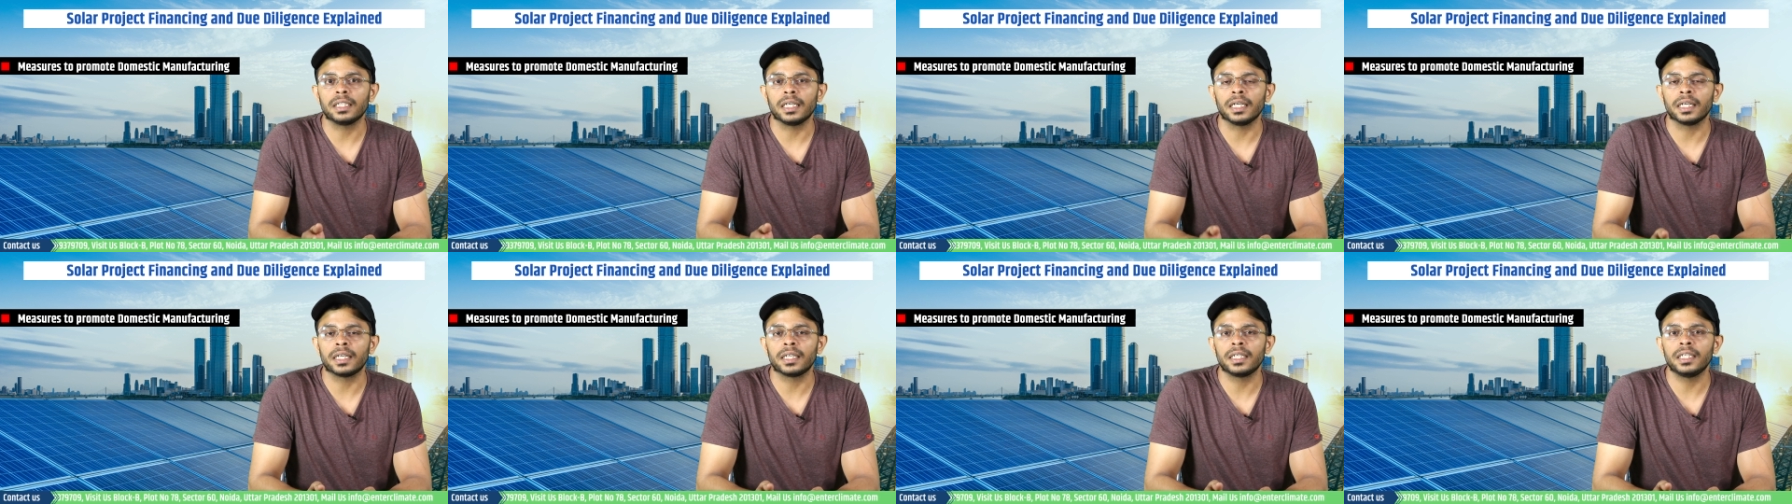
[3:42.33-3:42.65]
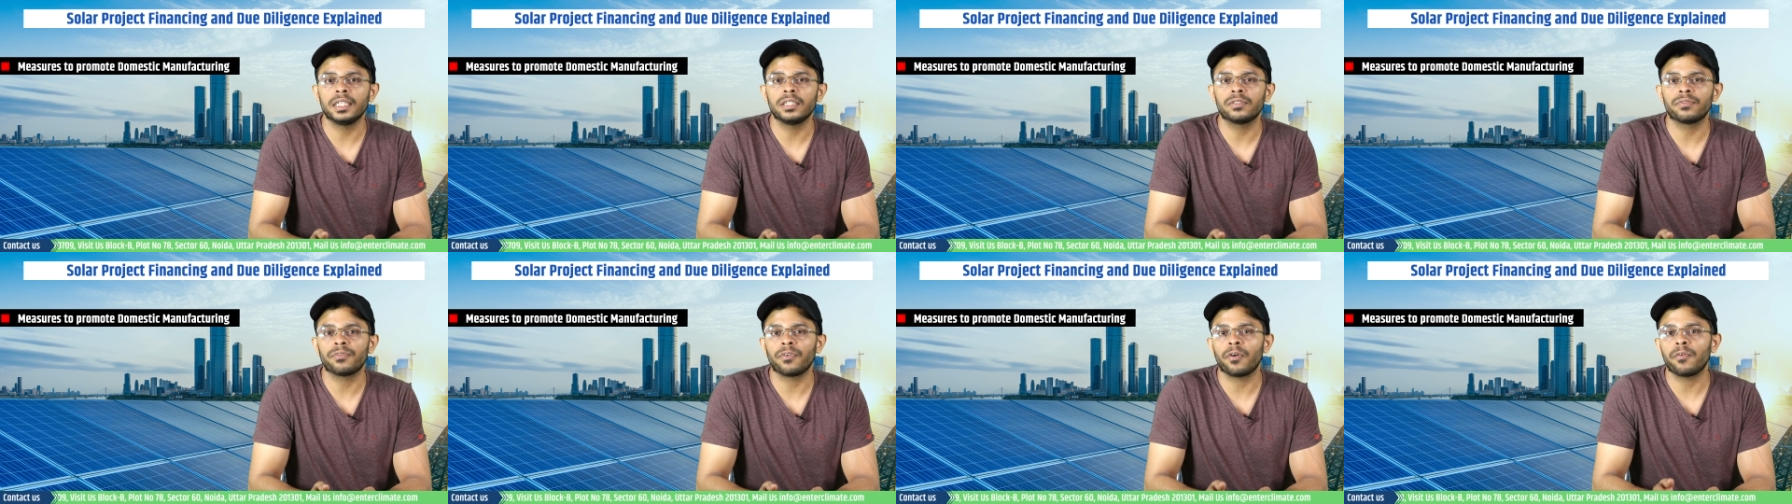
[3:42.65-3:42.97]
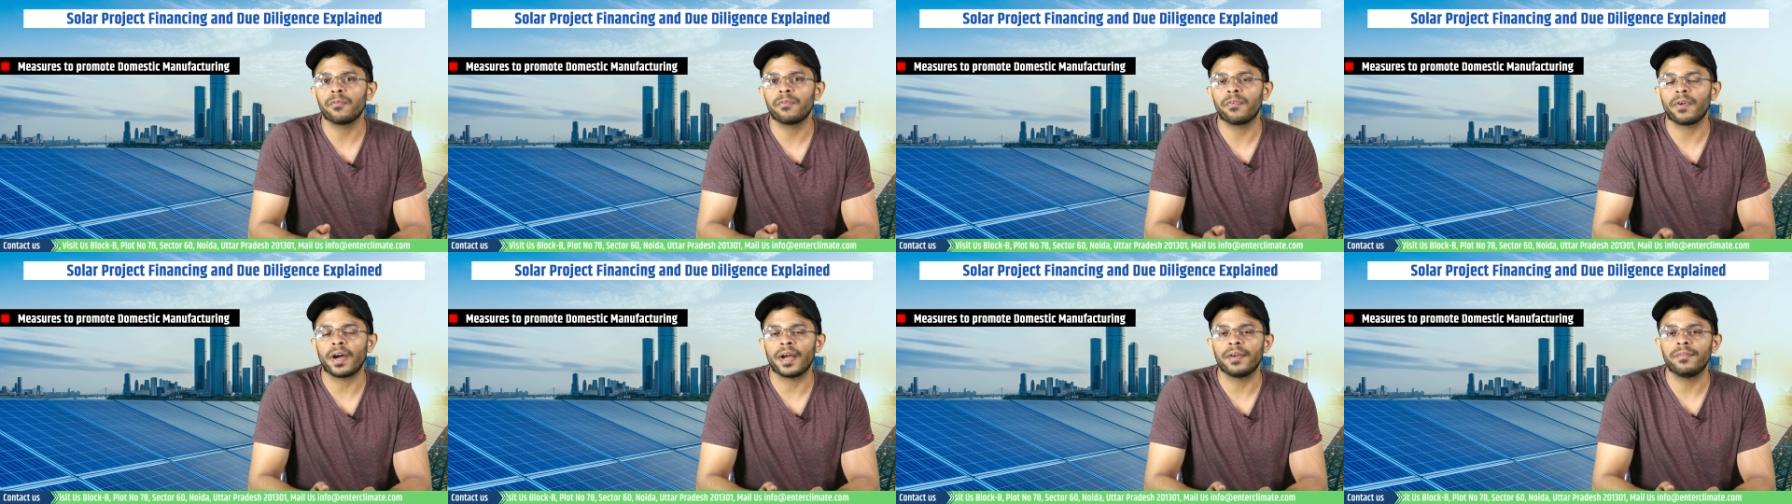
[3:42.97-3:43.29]
increased
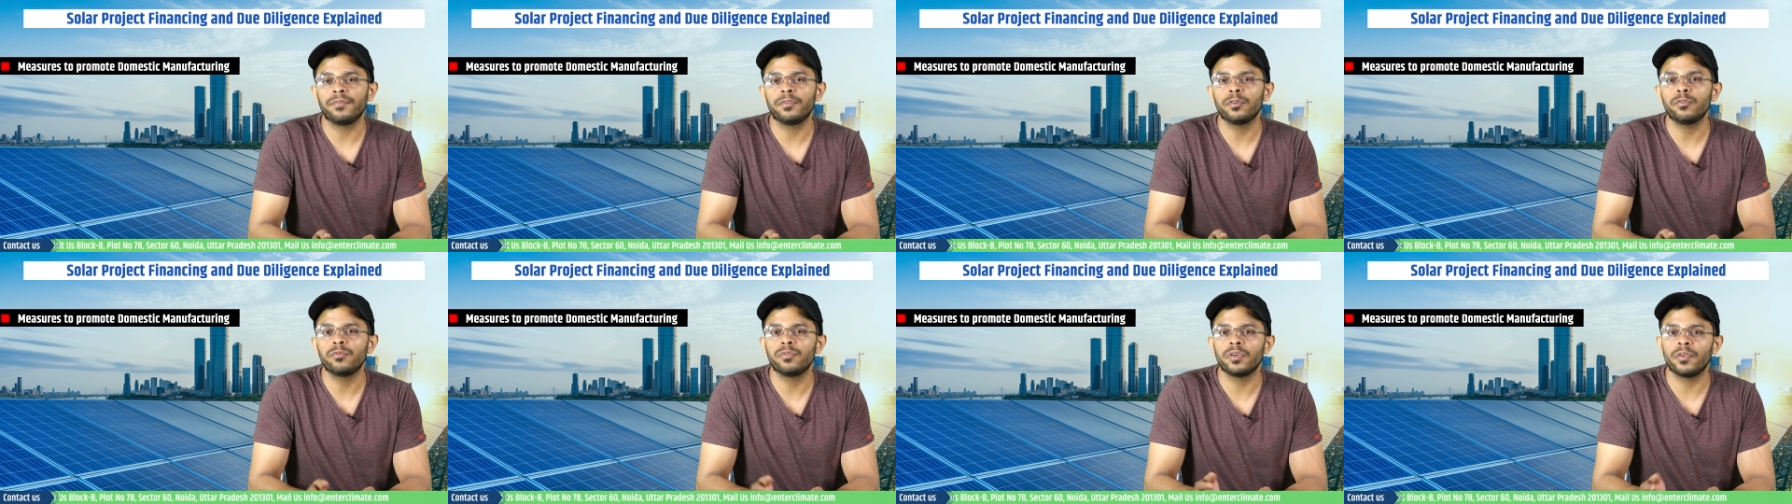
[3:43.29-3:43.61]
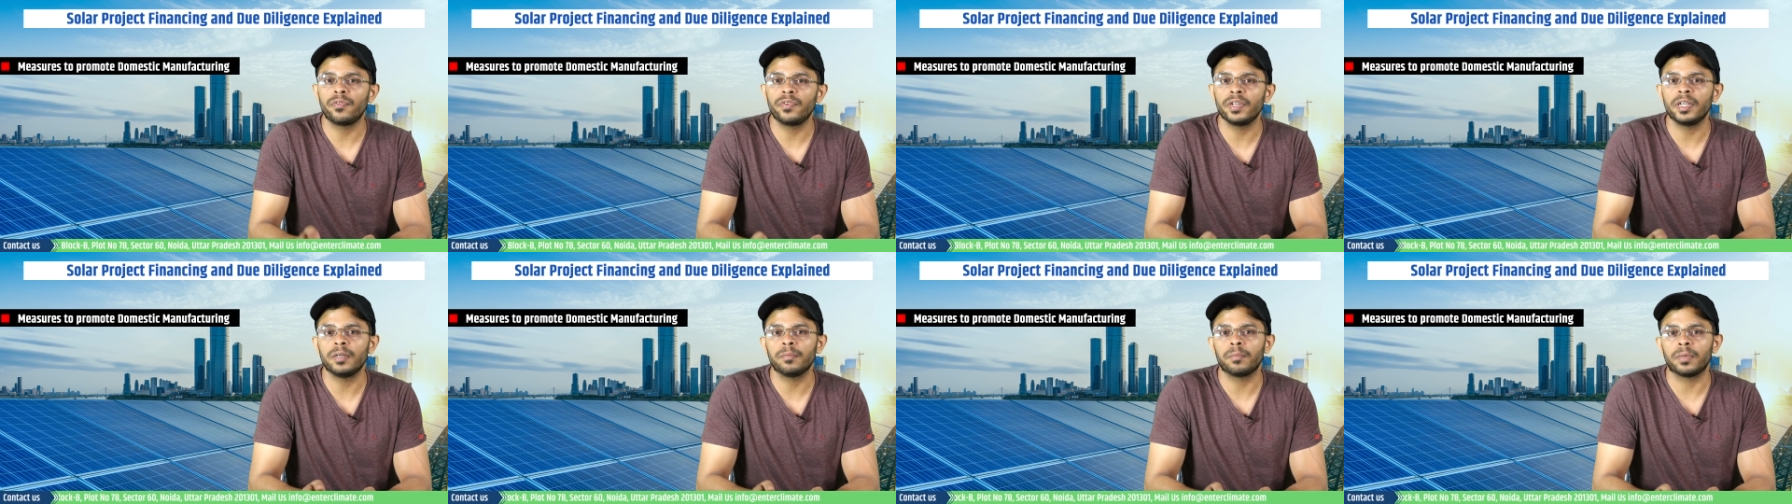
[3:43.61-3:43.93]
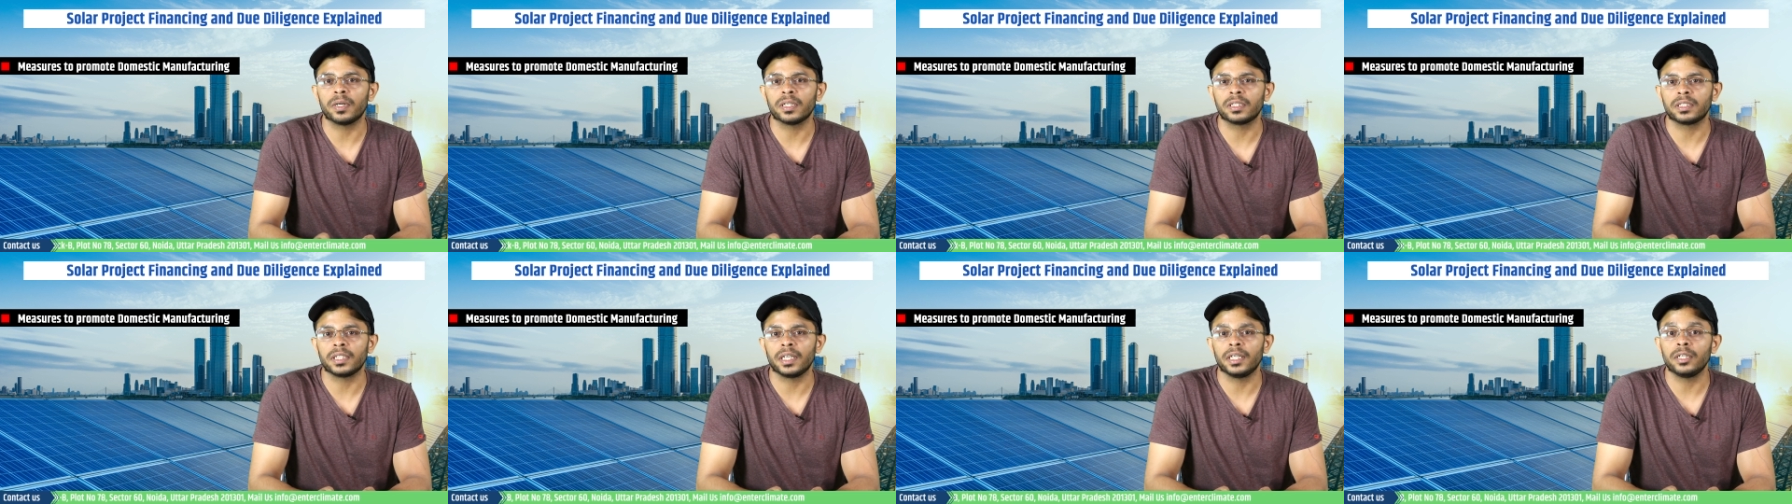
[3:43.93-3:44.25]
from 5 to
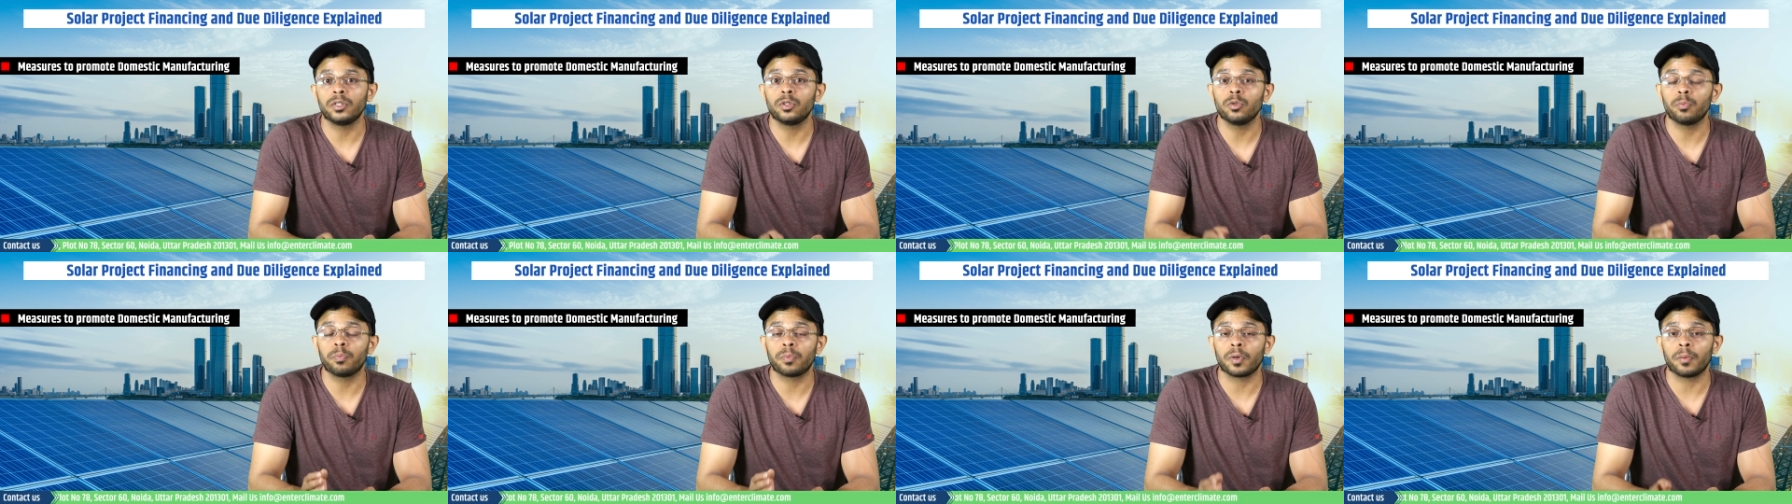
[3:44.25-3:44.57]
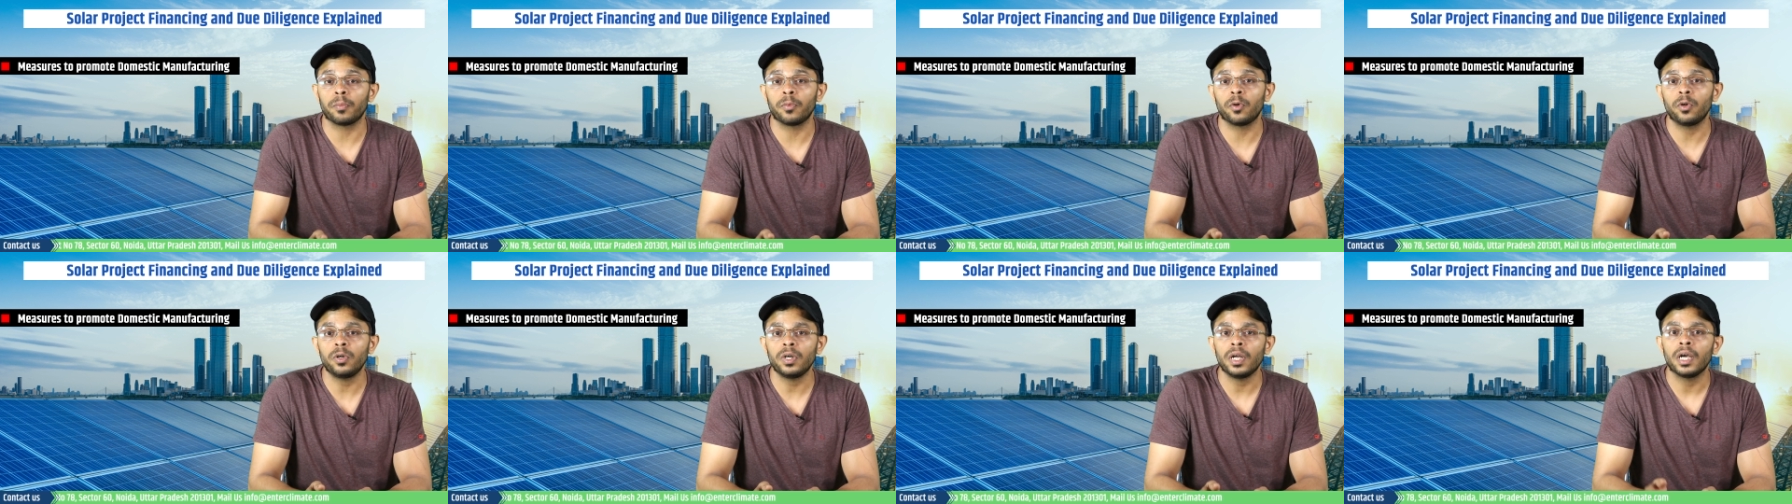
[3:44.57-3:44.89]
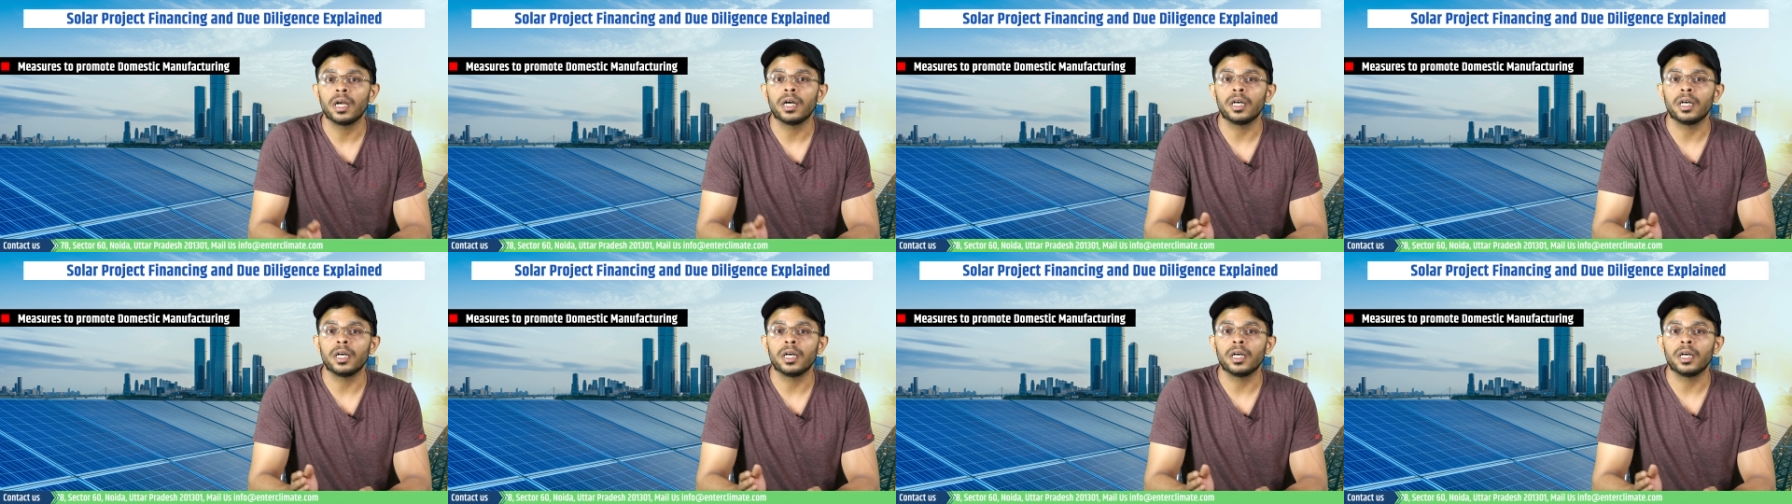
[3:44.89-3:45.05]
15% to promote